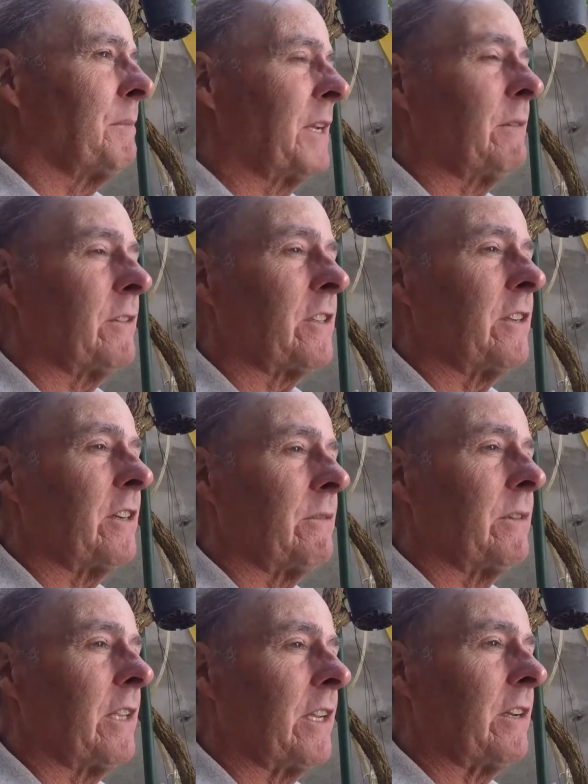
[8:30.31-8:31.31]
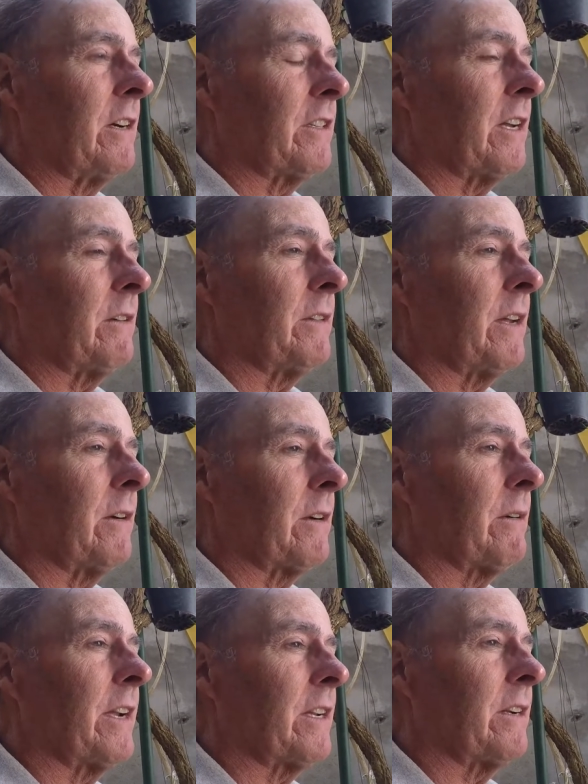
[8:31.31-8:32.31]
But it was not really nice. They were
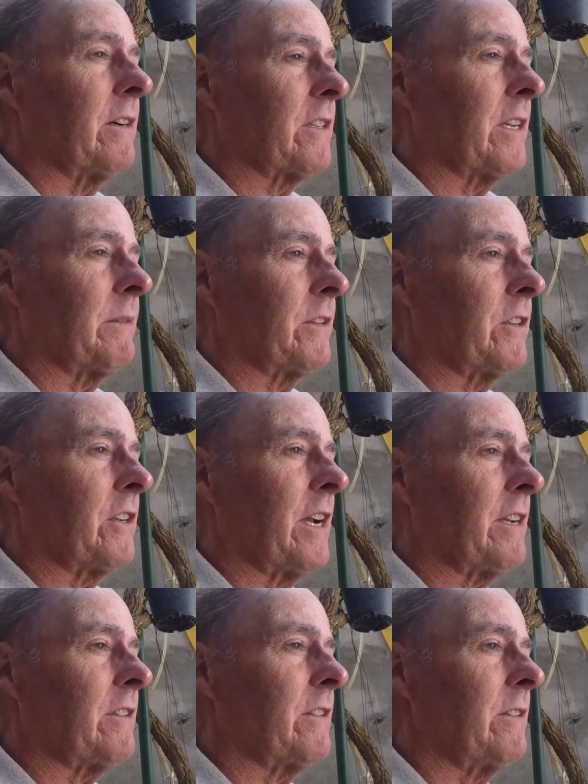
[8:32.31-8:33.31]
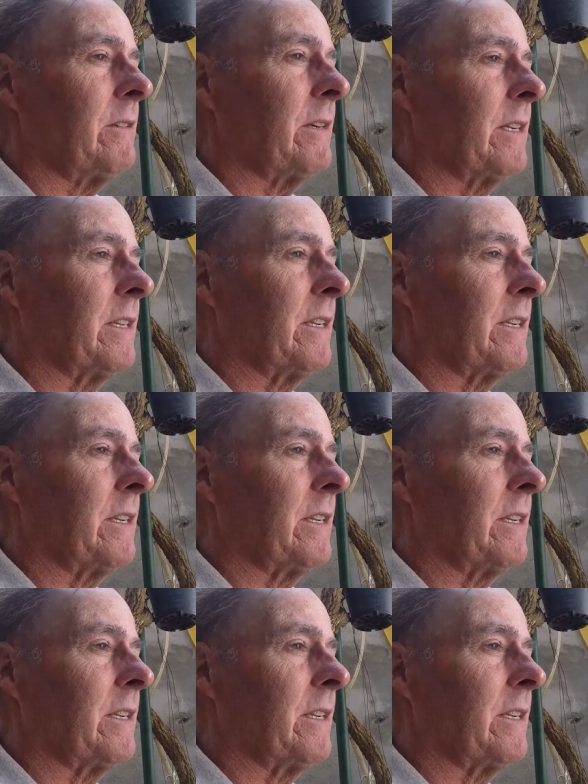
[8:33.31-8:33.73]
great guys to have a chat to,